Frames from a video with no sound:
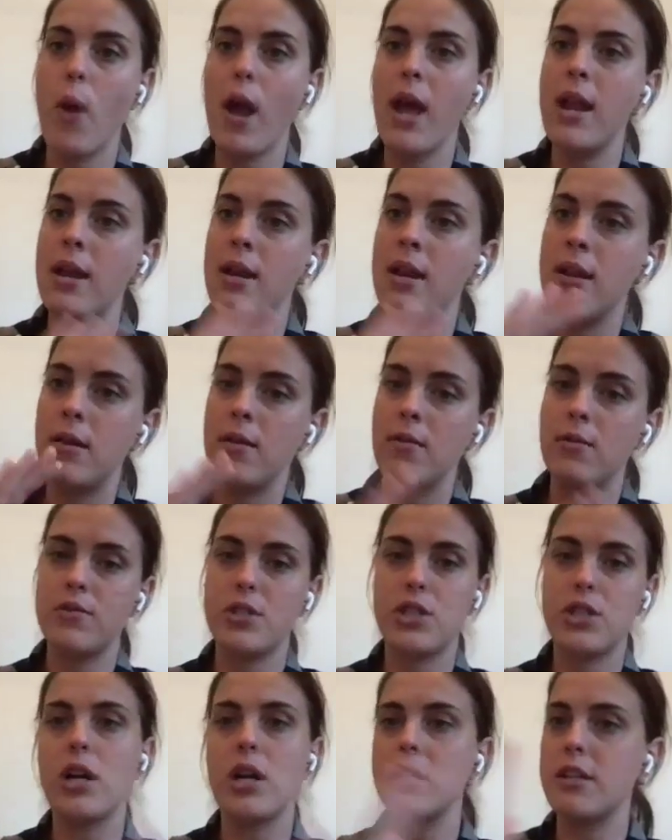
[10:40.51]
When
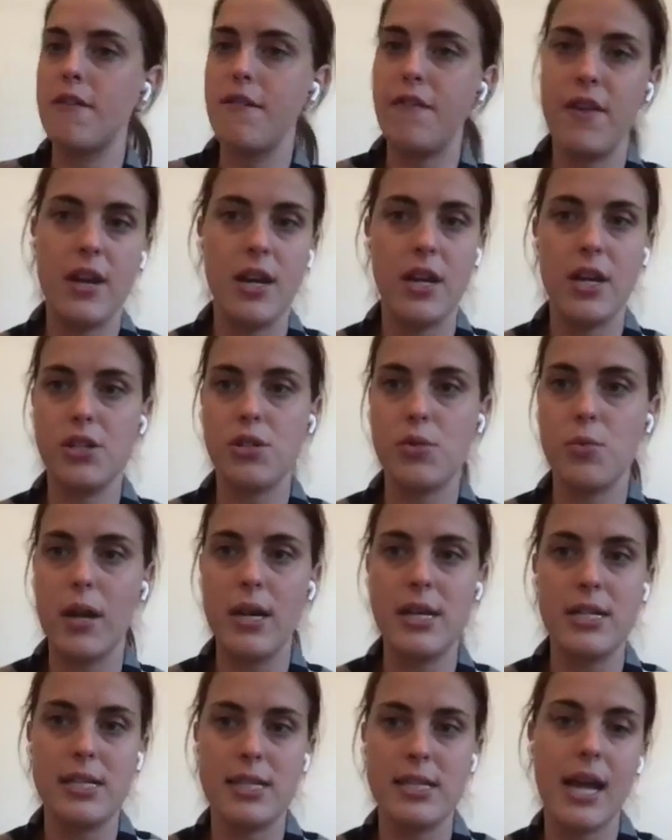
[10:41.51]
start to finish,
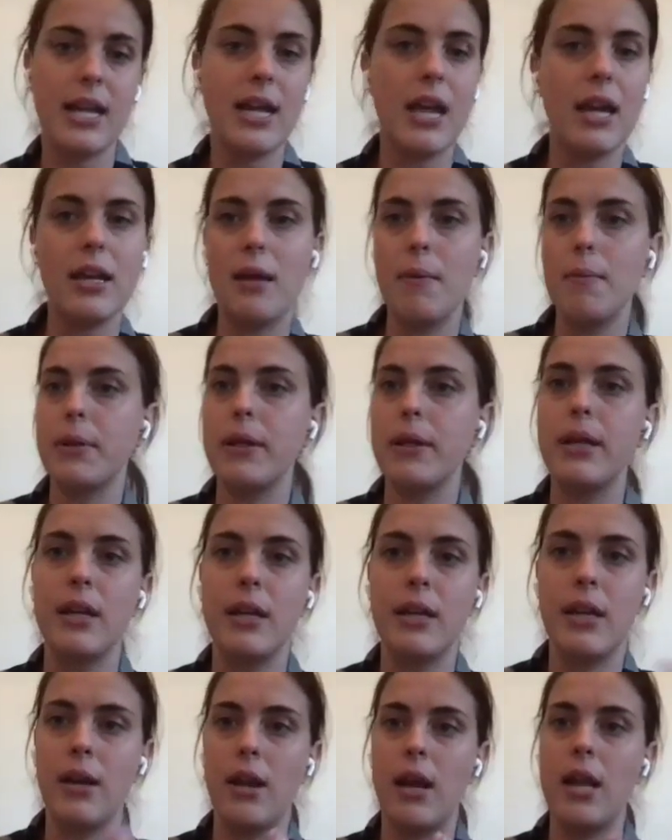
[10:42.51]
when does that get
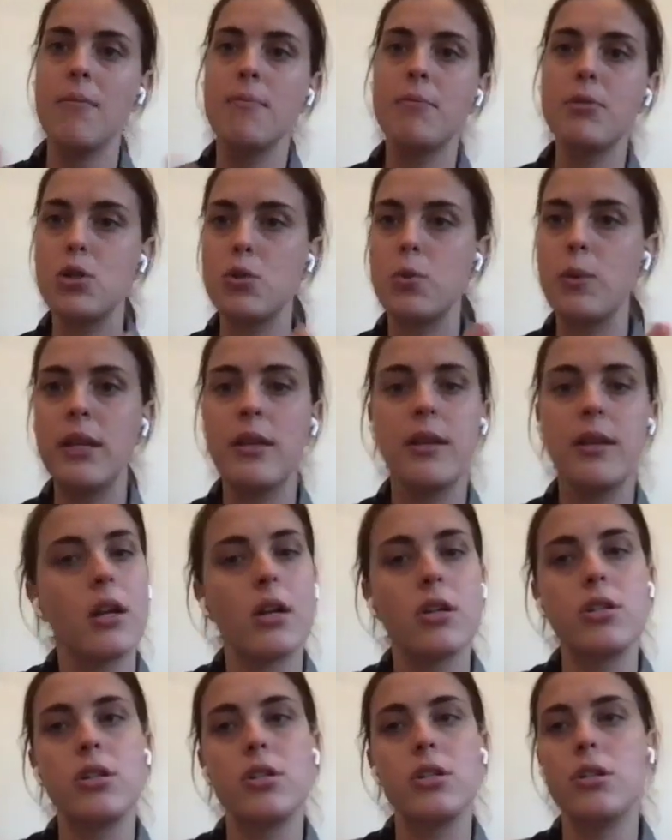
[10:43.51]
completed? And in between
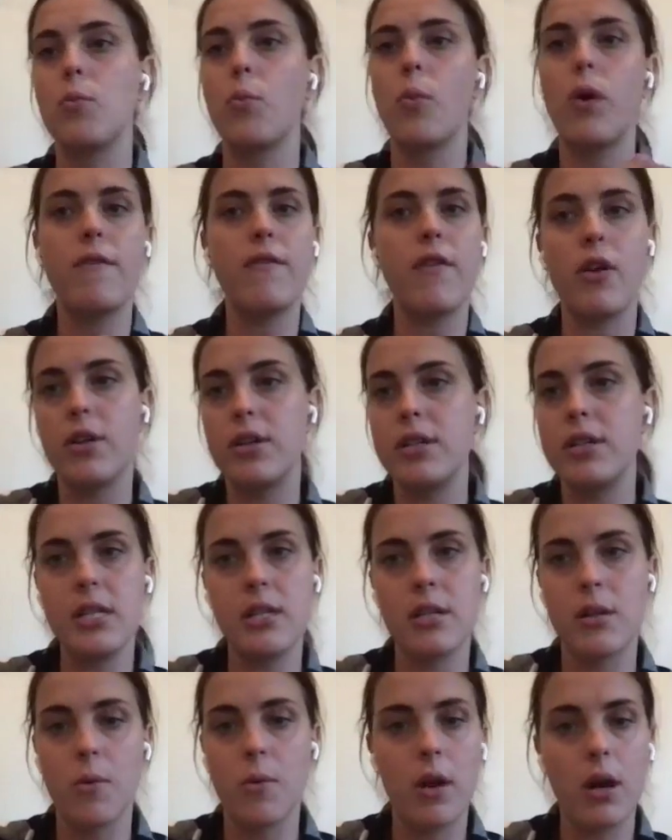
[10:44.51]
there, what
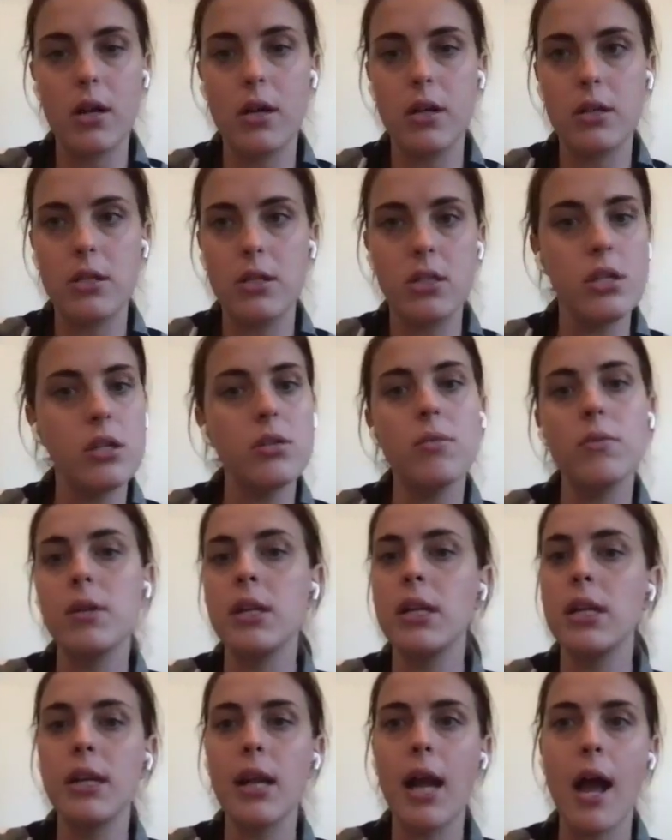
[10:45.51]
volunteer work do you
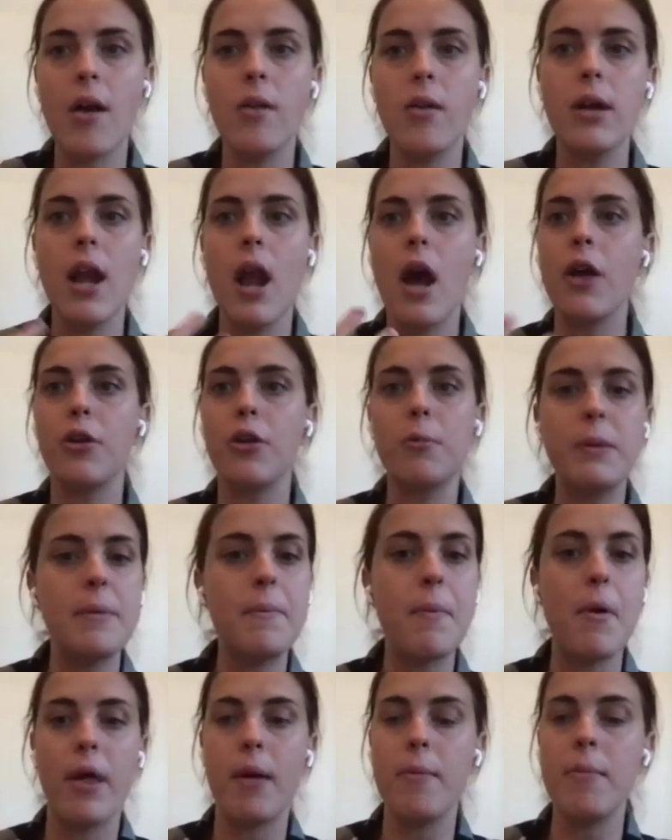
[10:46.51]
need? How can other
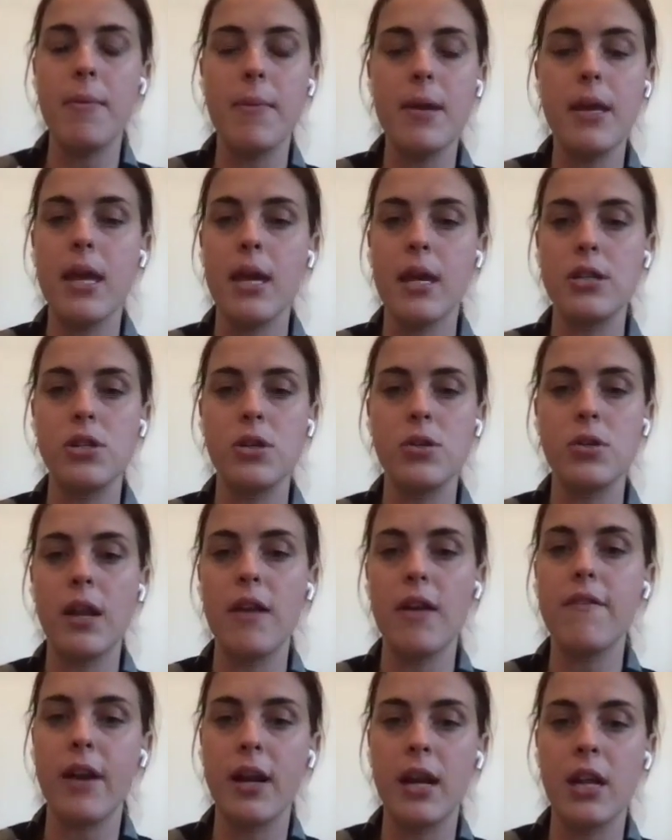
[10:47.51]
people that maybe can't
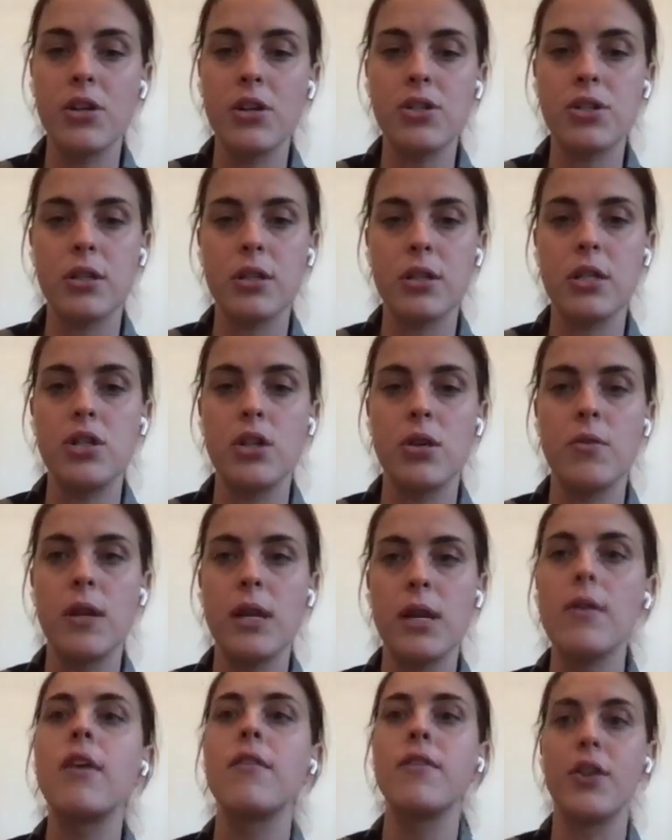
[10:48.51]
donate financially
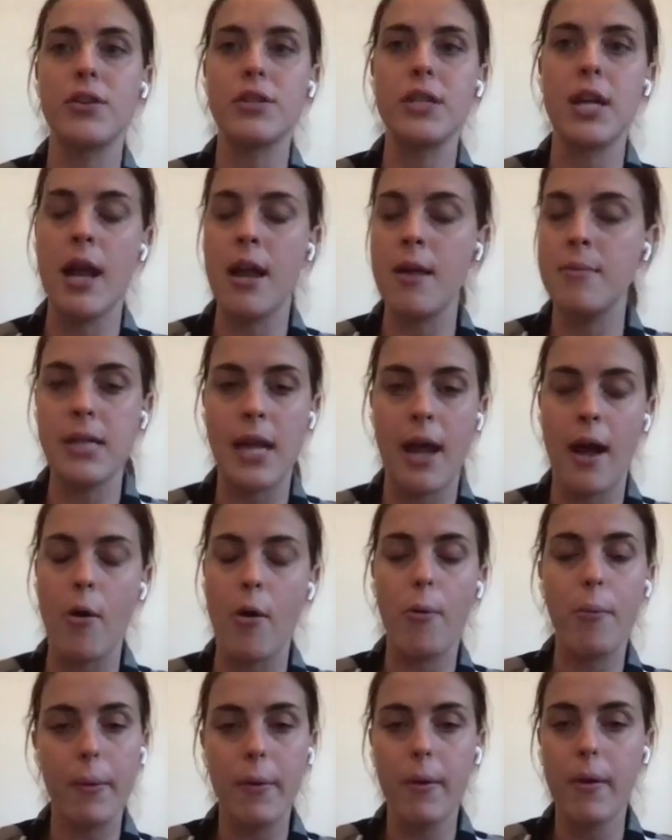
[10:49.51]
donate of their time to
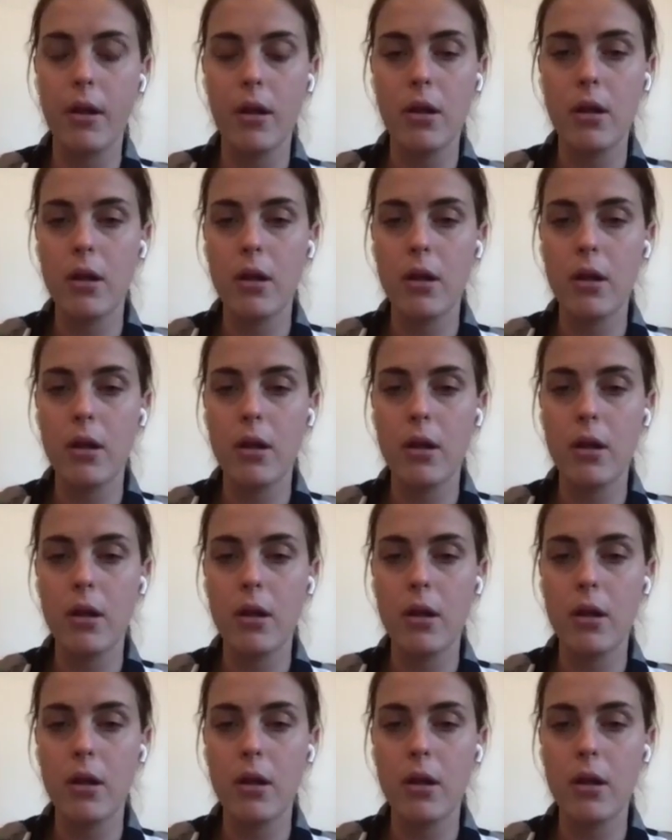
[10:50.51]
help?